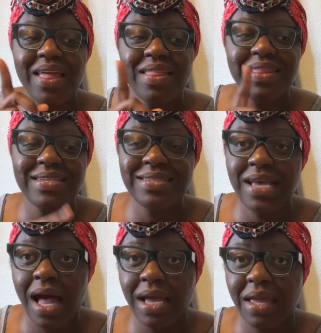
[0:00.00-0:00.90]
This is
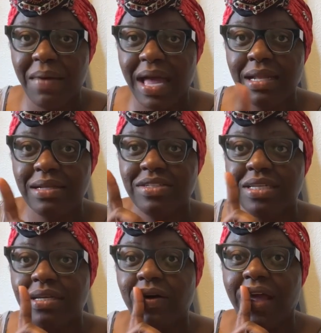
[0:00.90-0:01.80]
how I get my
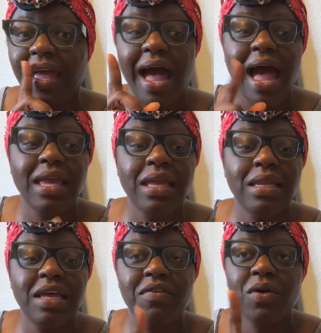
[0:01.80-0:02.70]
energy. Okay, I eat
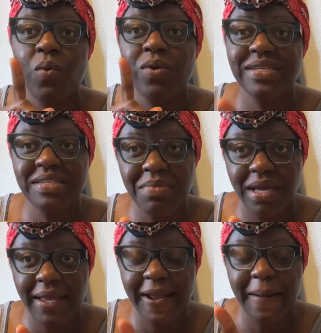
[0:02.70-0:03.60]
liver once a
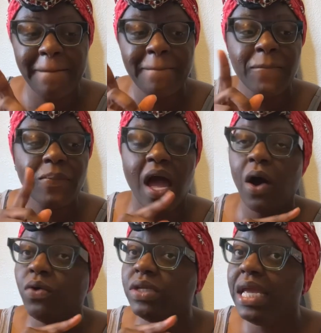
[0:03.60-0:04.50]
month. I
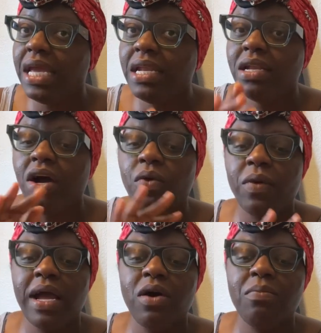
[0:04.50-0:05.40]
only eat it
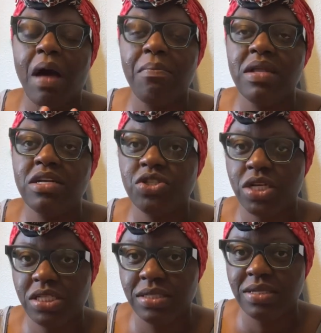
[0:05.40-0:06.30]
around my
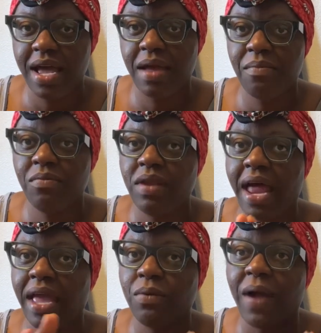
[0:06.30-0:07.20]
menstruation time,
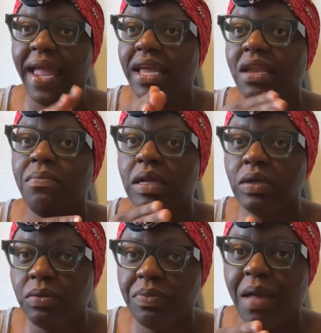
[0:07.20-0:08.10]
like right in the
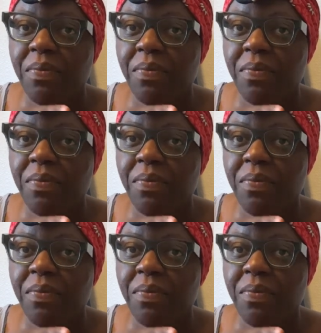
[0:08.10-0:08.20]
middle, that